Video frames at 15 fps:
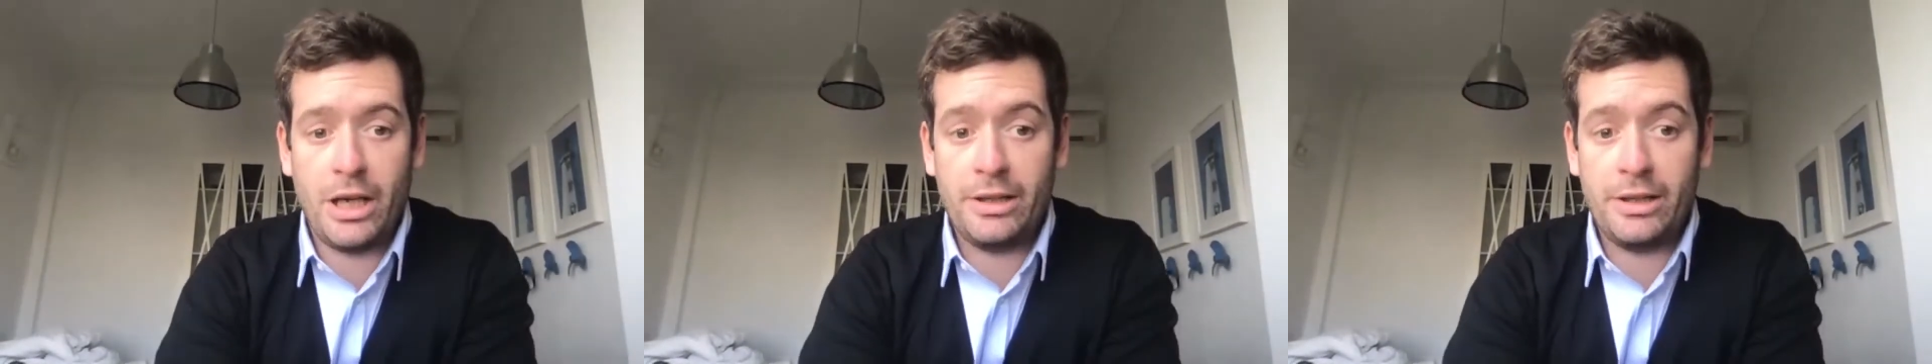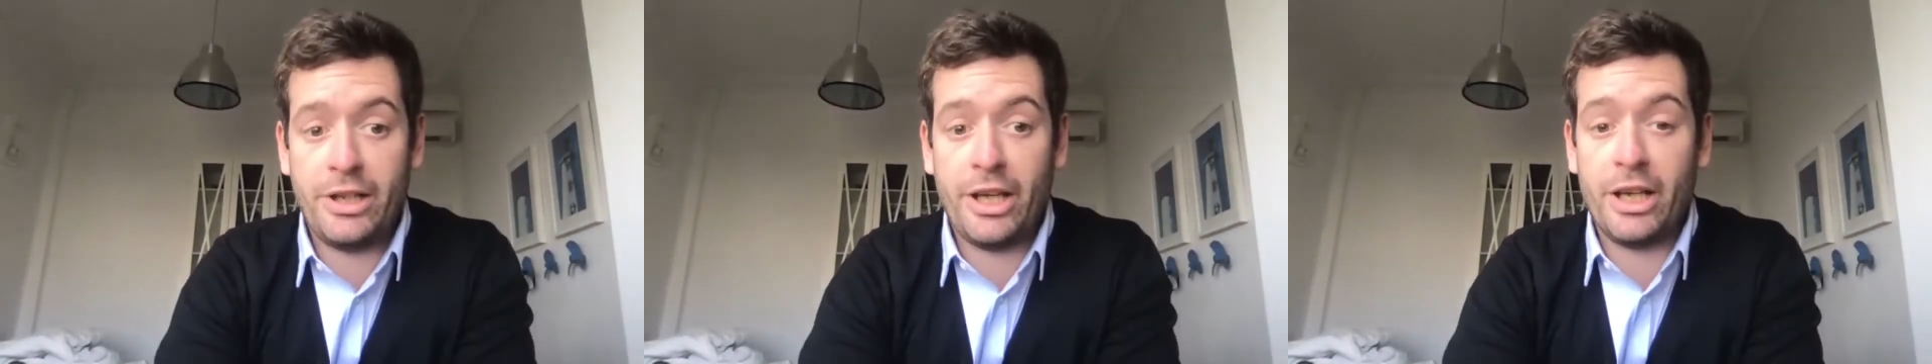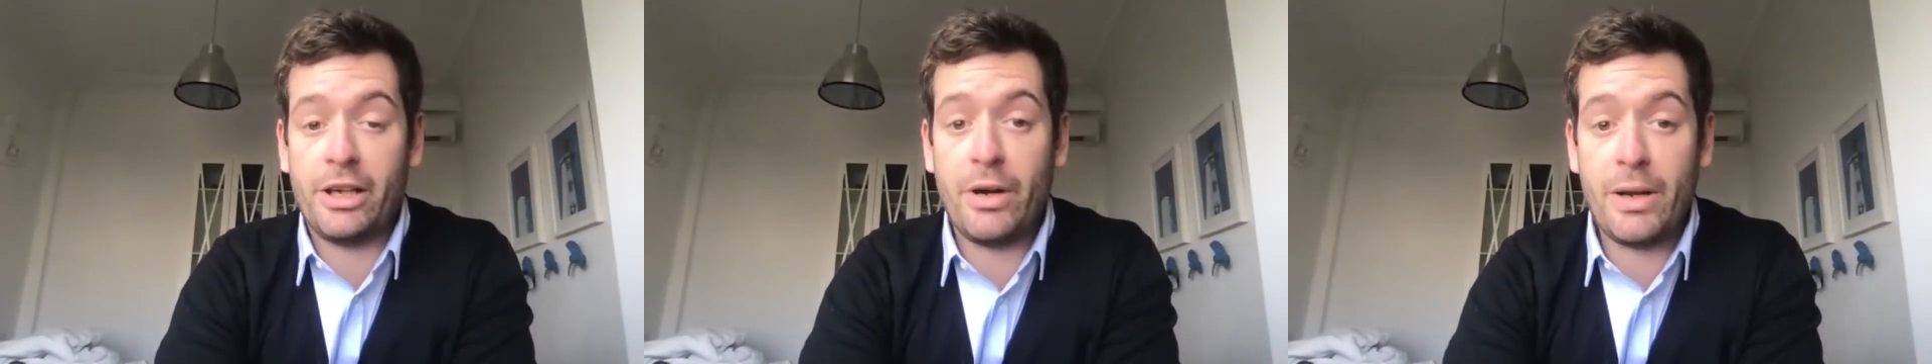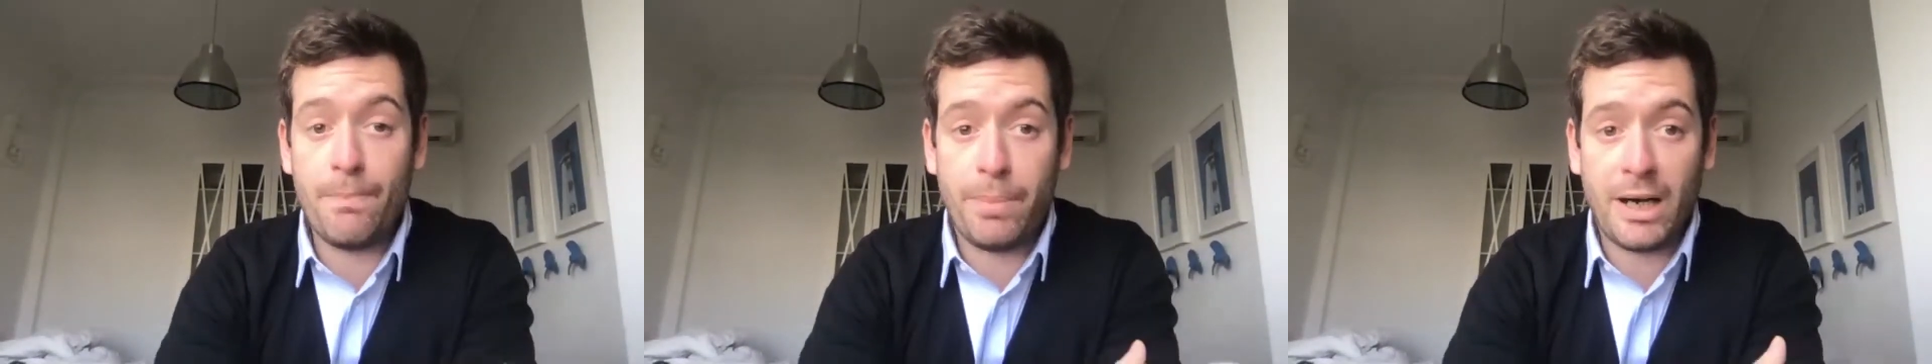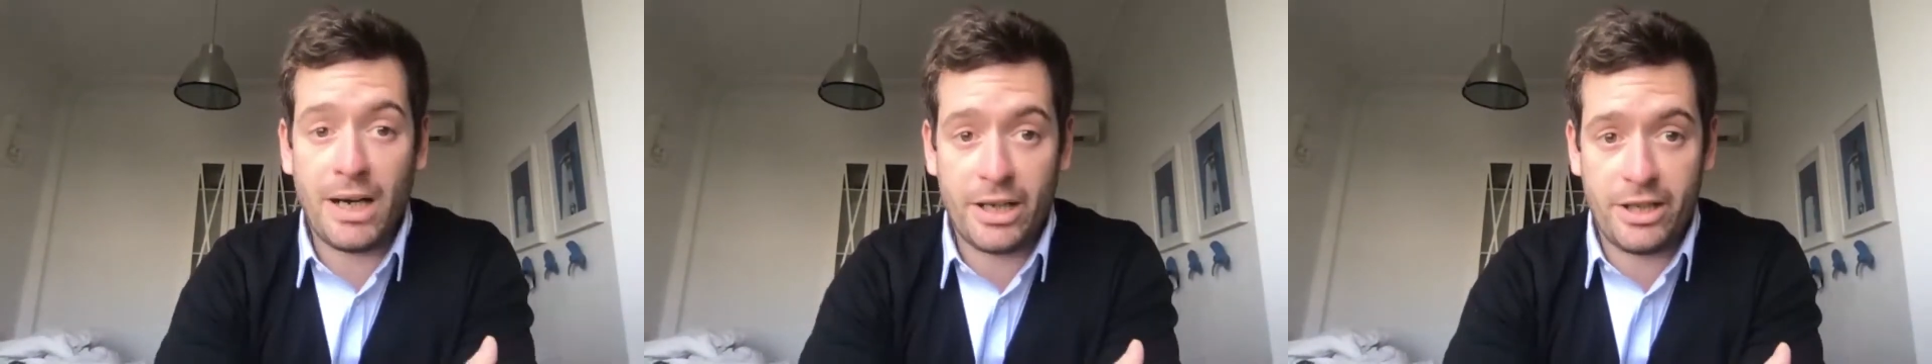The Green
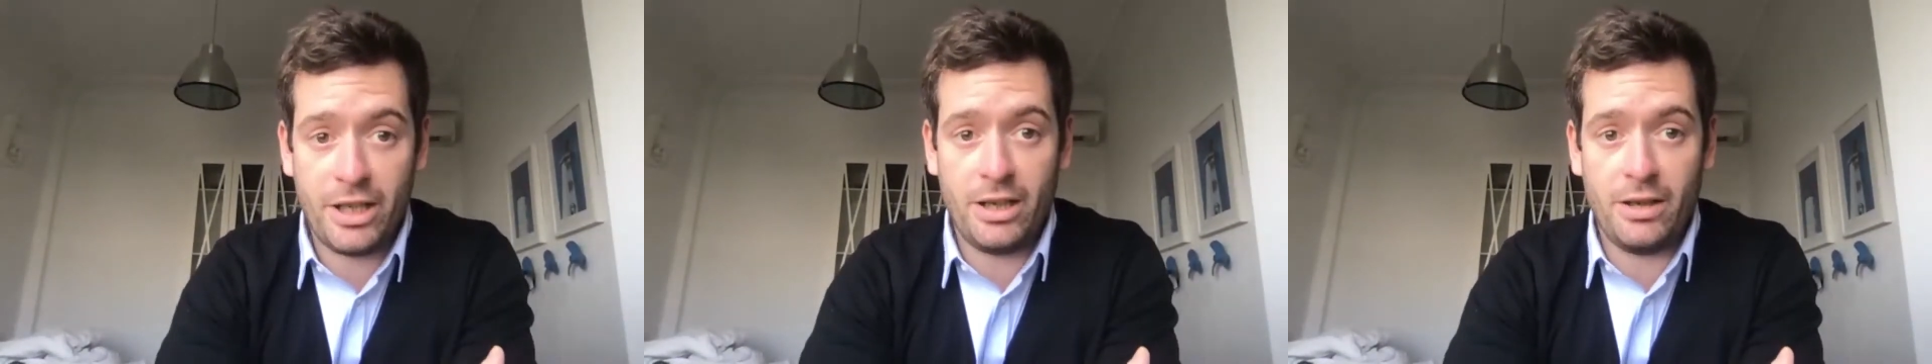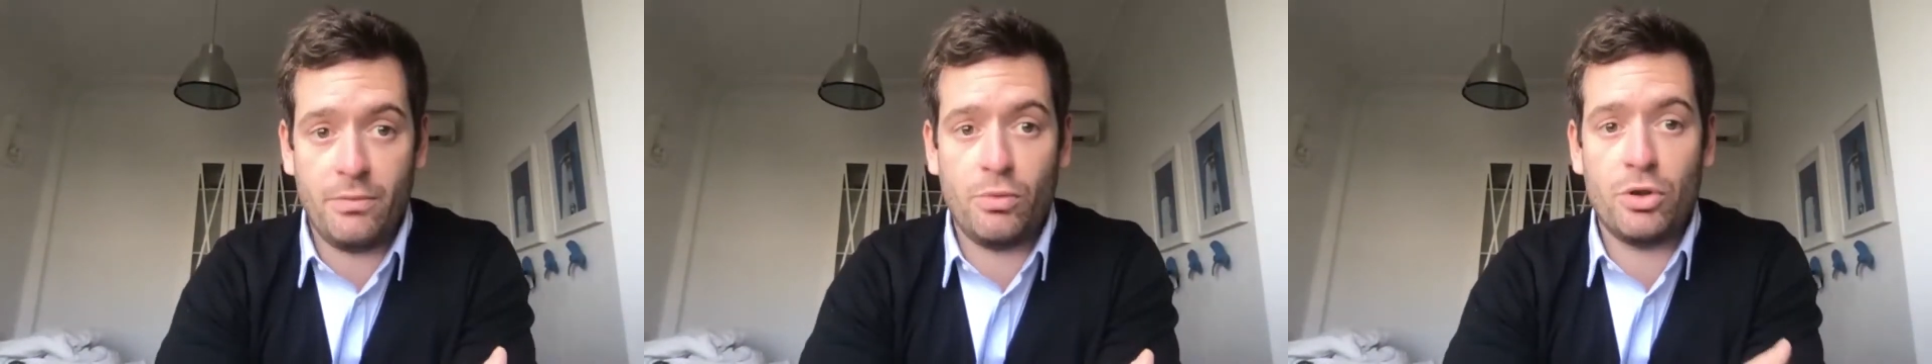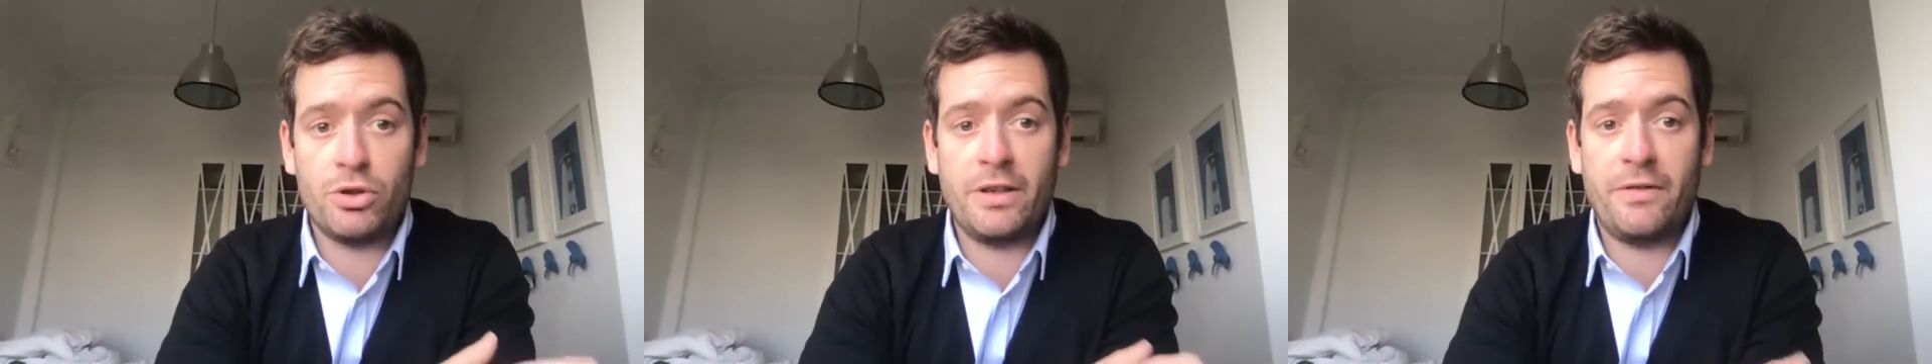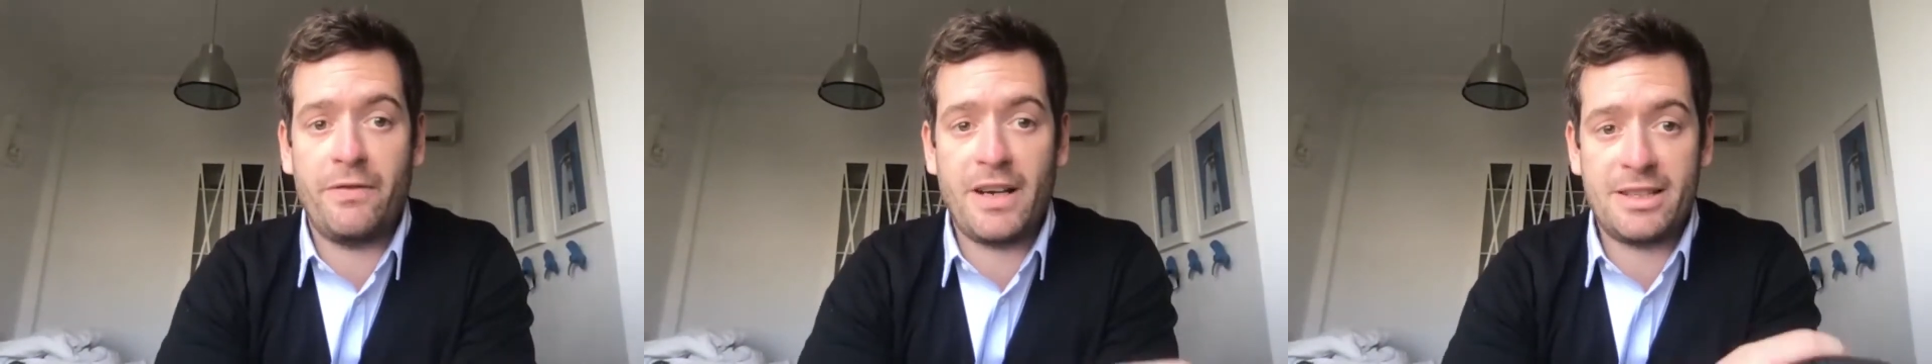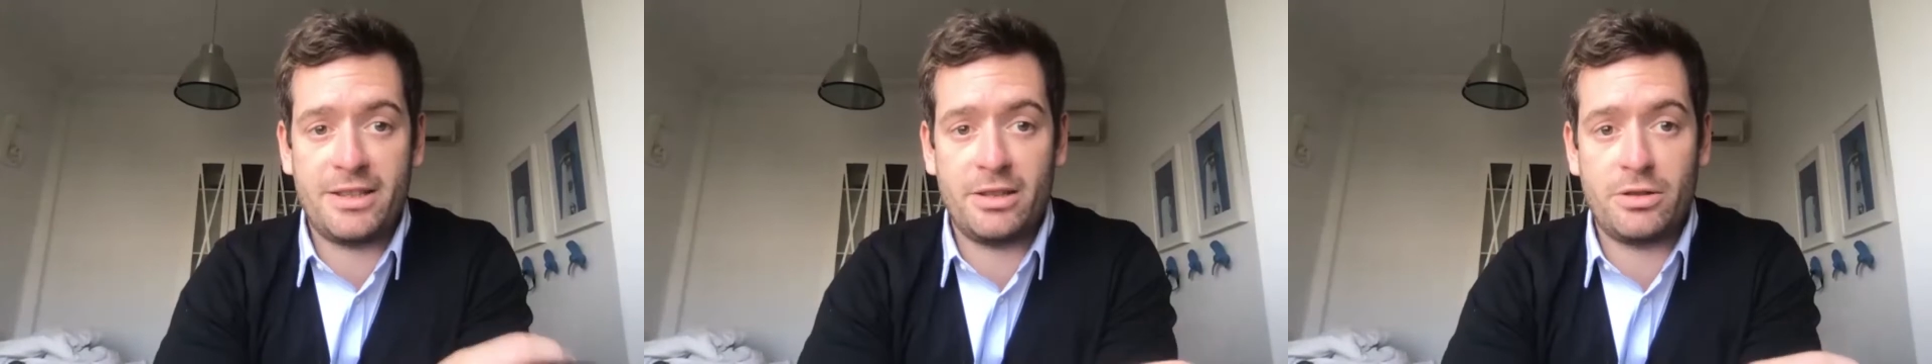Party was the
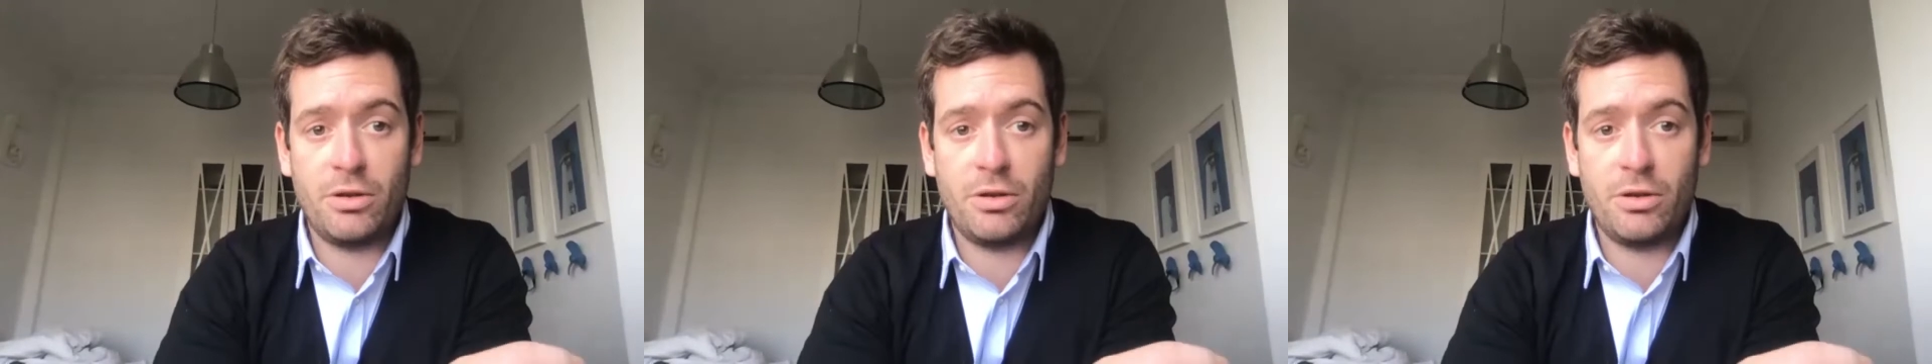fastest